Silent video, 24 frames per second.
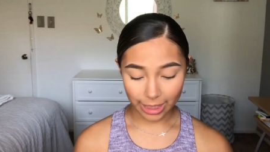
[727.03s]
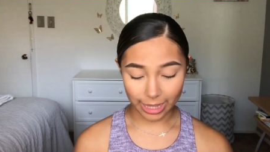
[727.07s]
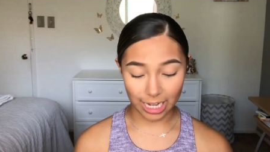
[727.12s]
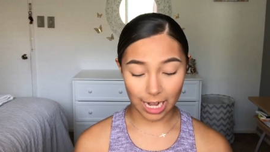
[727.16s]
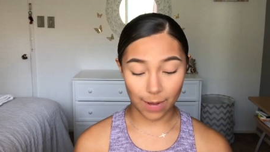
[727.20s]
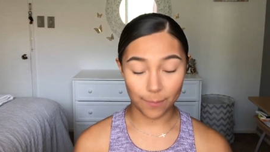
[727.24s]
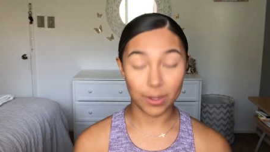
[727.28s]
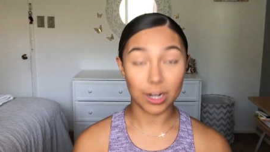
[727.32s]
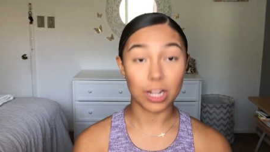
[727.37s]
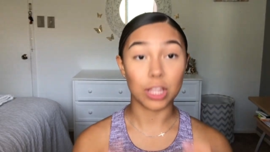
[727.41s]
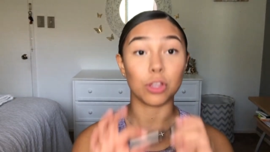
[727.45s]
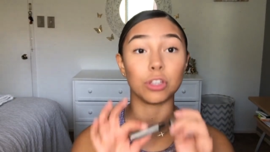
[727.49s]
Then
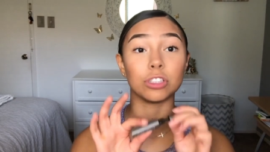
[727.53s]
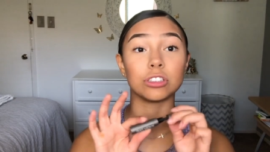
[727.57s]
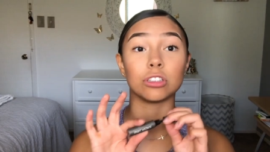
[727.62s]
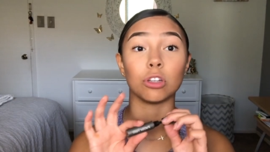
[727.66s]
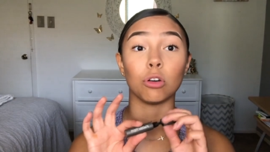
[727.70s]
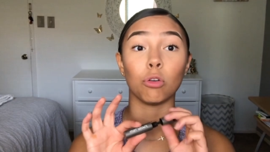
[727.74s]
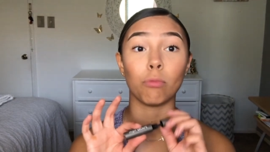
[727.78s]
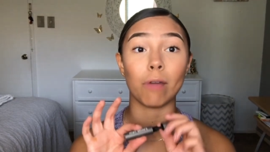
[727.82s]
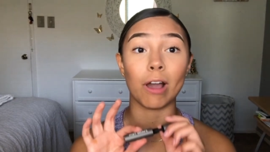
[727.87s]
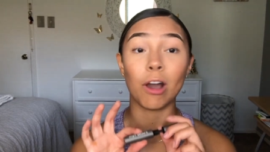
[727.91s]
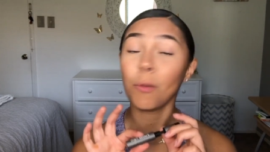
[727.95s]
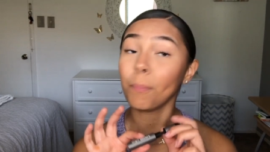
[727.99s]
I'm gonna use the
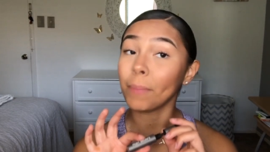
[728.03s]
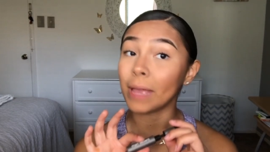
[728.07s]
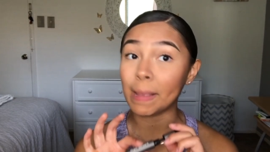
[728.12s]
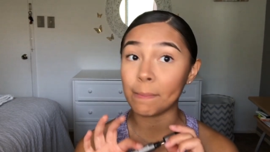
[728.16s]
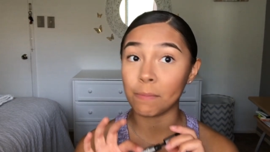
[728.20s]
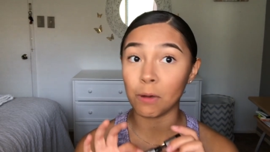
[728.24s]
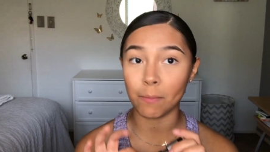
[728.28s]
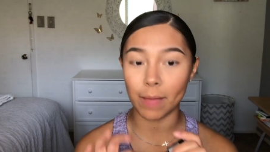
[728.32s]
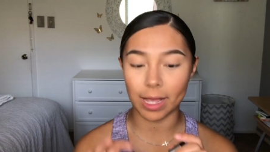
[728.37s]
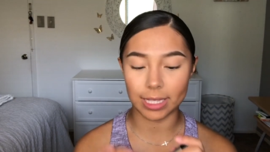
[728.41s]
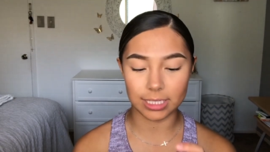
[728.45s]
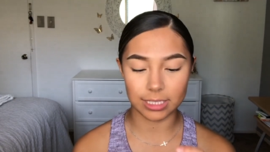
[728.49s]
Well
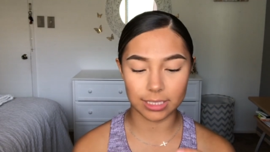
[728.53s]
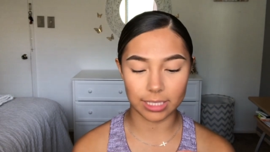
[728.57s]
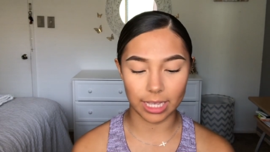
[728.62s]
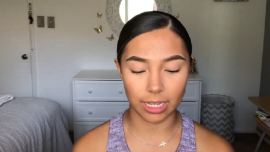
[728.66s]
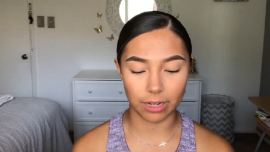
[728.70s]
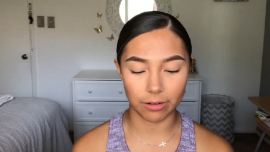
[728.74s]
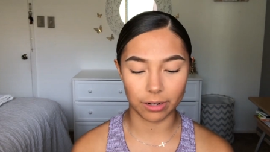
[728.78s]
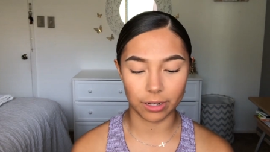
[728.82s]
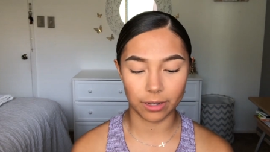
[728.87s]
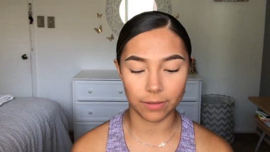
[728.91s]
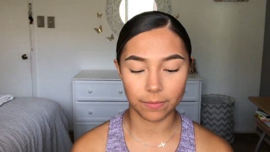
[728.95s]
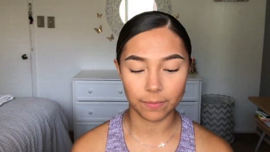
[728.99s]
People
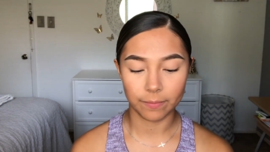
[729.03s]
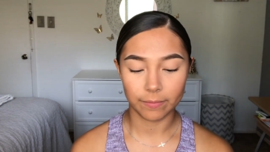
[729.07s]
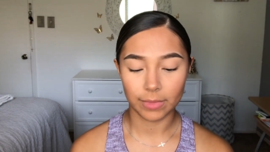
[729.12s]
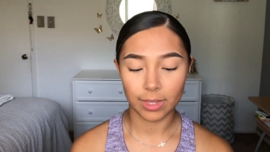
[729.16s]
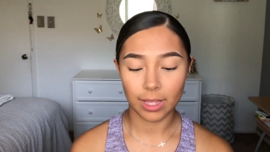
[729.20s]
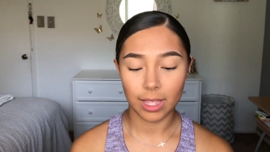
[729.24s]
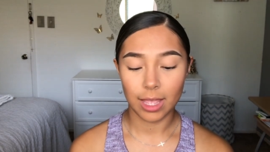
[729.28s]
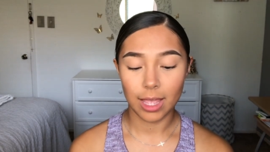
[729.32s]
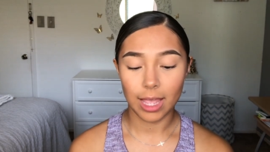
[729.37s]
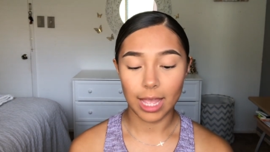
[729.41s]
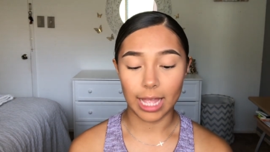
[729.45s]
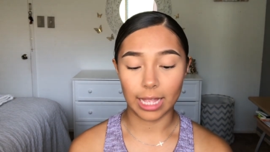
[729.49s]
mascara
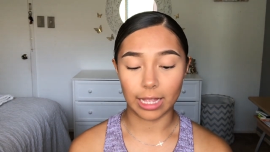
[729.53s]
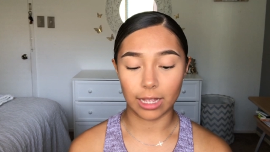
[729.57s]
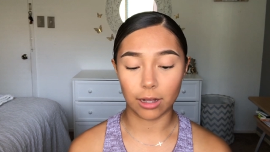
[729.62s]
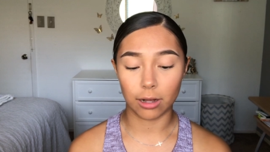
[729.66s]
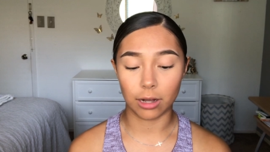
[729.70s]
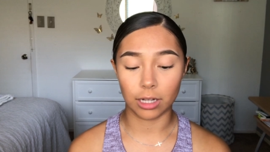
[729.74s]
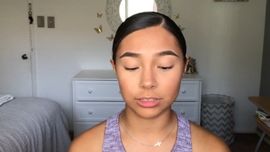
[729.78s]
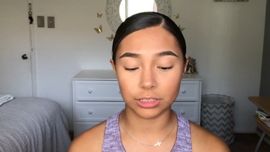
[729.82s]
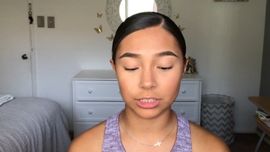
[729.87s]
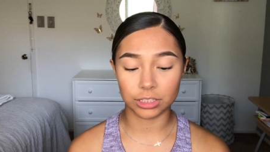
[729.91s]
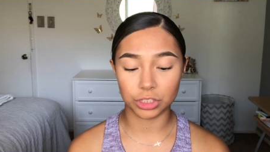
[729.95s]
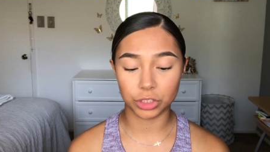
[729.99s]
and
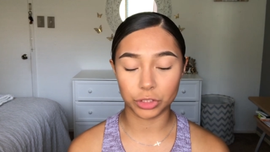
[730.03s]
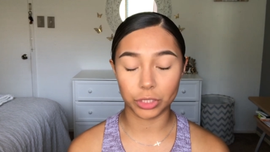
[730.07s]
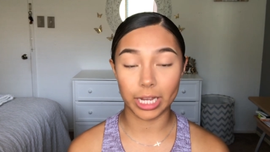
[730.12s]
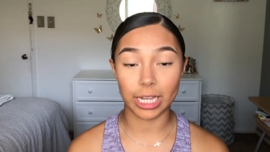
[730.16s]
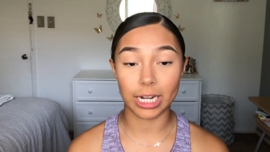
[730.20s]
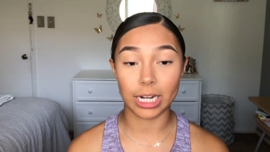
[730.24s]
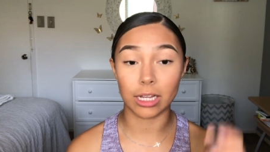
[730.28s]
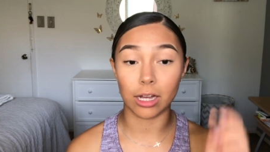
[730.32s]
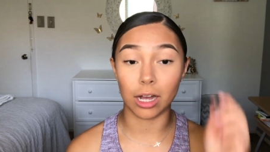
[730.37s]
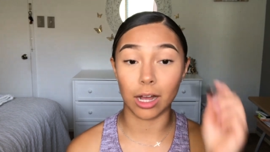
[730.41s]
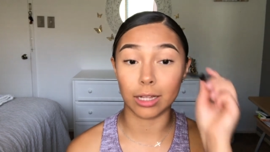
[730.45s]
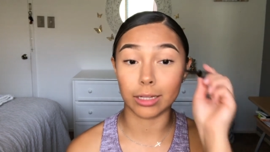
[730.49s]
concentrate
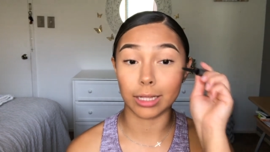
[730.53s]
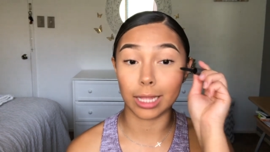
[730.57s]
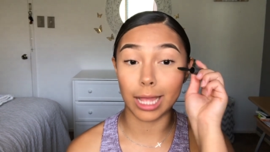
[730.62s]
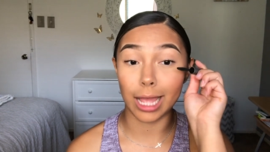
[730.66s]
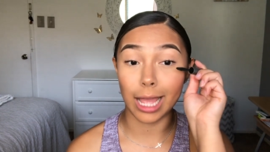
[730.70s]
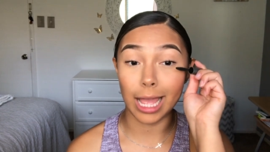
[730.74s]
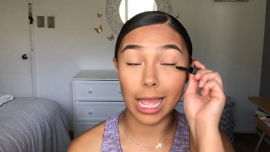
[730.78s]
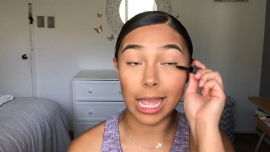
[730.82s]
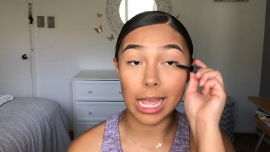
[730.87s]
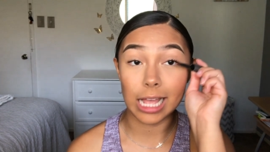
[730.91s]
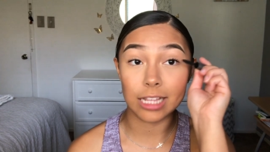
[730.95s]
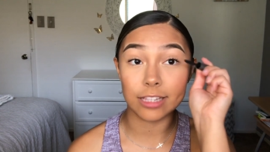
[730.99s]
it on the
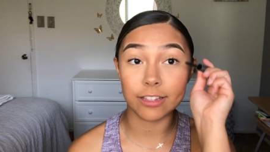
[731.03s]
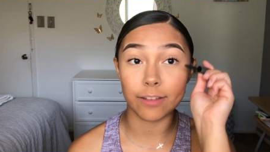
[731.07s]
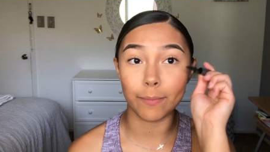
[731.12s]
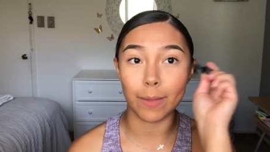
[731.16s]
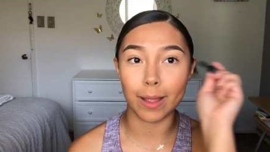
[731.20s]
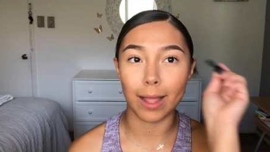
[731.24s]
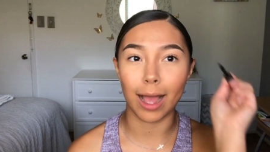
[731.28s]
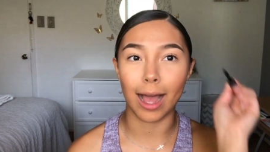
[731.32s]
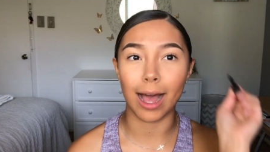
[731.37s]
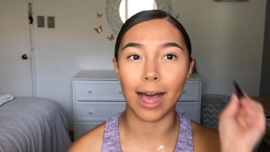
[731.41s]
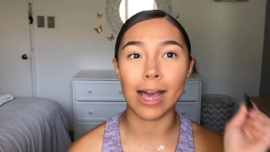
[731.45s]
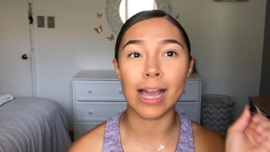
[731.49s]
ends of
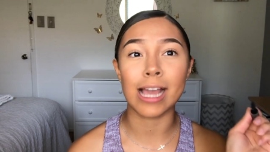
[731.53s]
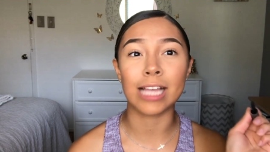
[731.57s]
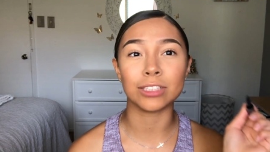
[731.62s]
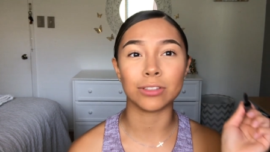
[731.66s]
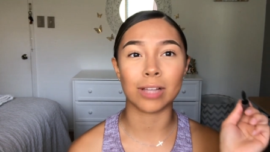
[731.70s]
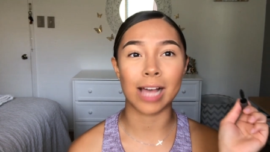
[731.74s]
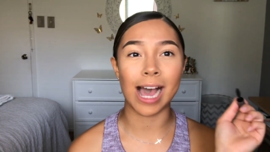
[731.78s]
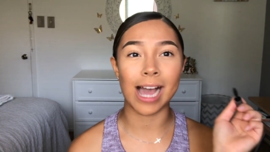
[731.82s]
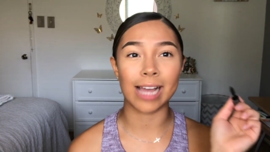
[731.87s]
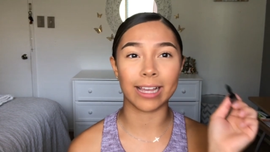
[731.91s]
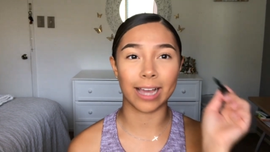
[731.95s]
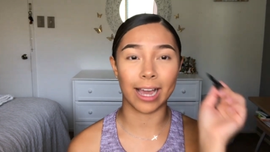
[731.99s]
my eyes so
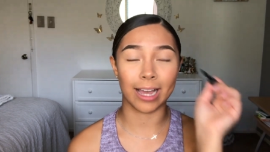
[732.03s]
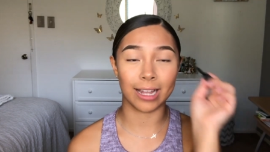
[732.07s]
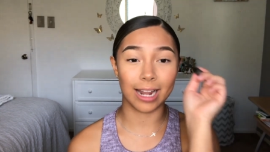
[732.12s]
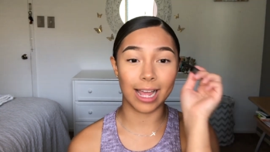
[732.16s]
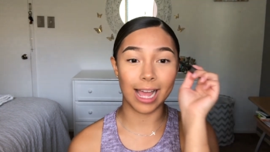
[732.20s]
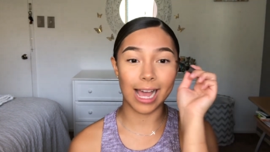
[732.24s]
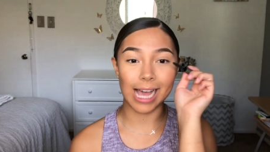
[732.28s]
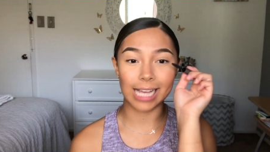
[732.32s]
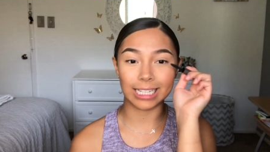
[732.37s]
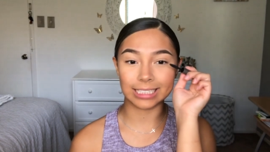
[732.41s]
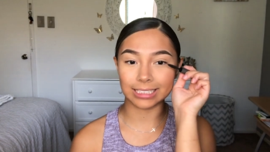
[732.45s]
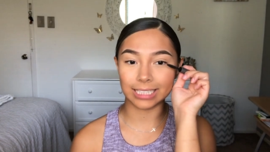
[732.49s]
it kind of
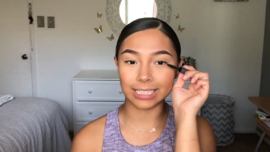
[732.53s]
has